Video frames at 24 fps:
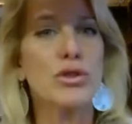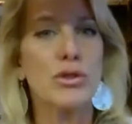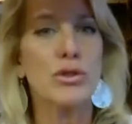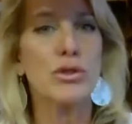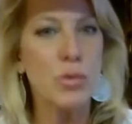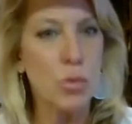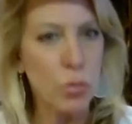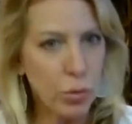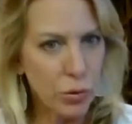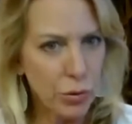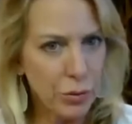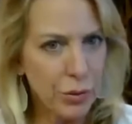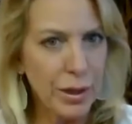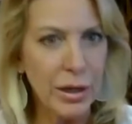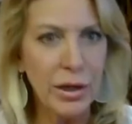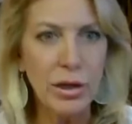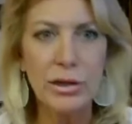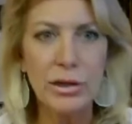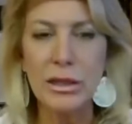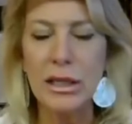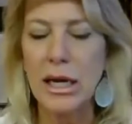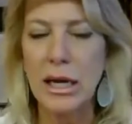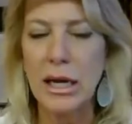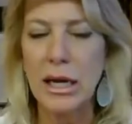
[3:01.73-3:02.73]
just ordering
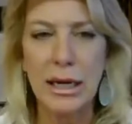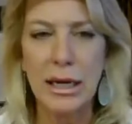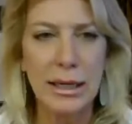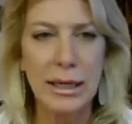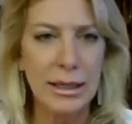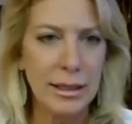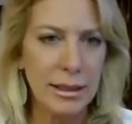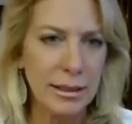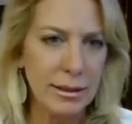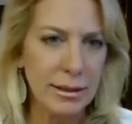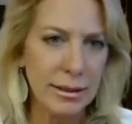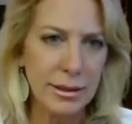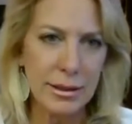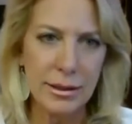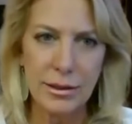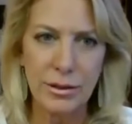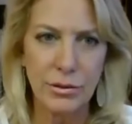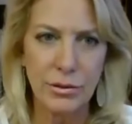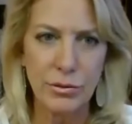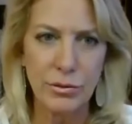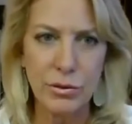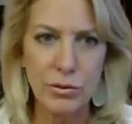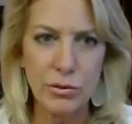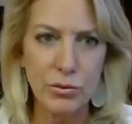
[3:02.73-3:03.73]
online.
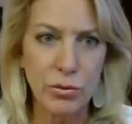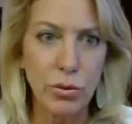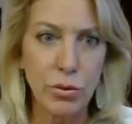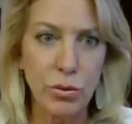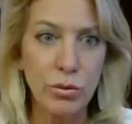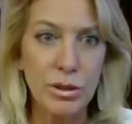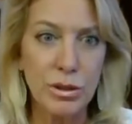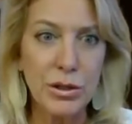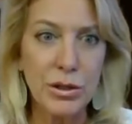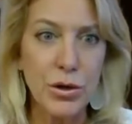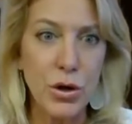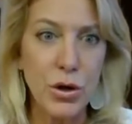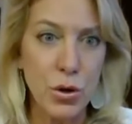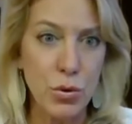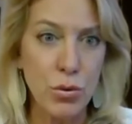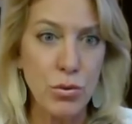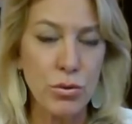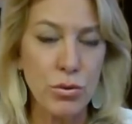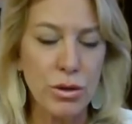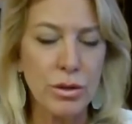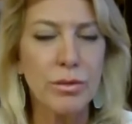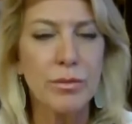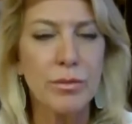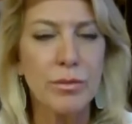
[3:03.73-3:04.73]
Those are only
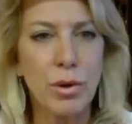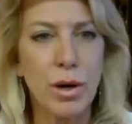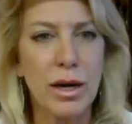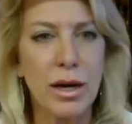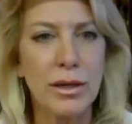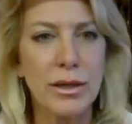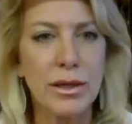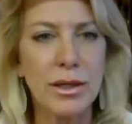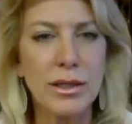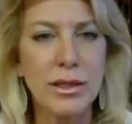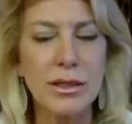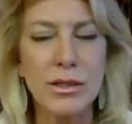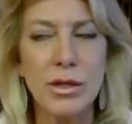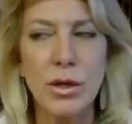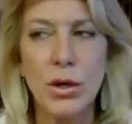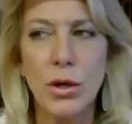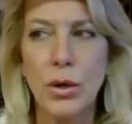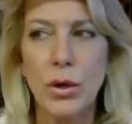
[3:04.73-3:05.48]
known products.